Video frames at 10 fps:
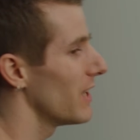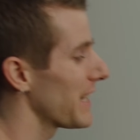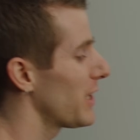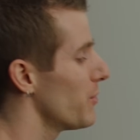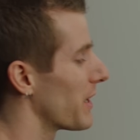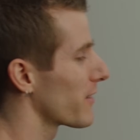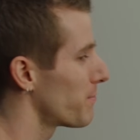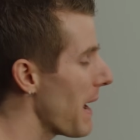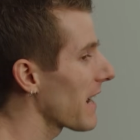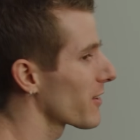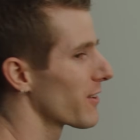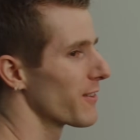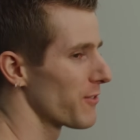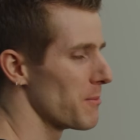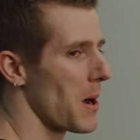like you'd expect
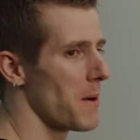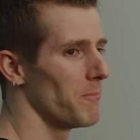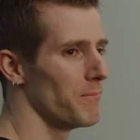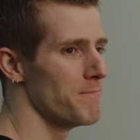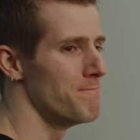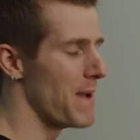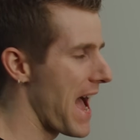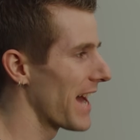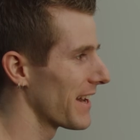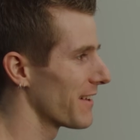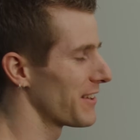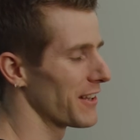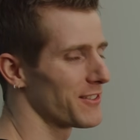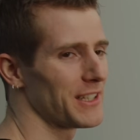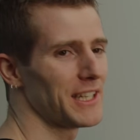from a bad S
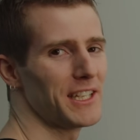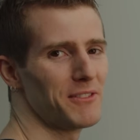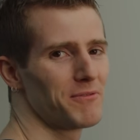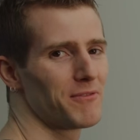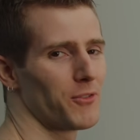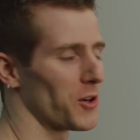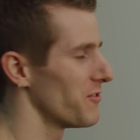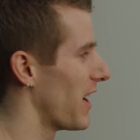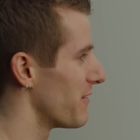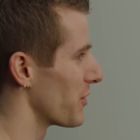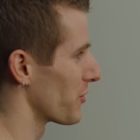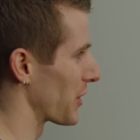S D four or five years